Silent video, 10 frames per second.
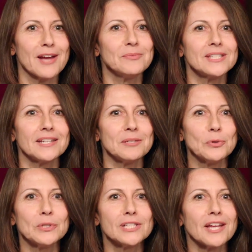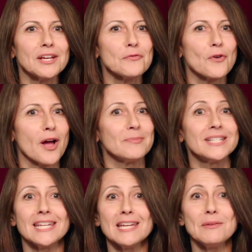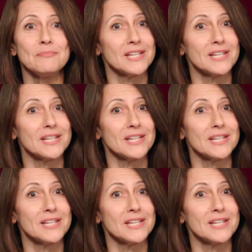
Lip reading: I'm Sandy Buadana from Team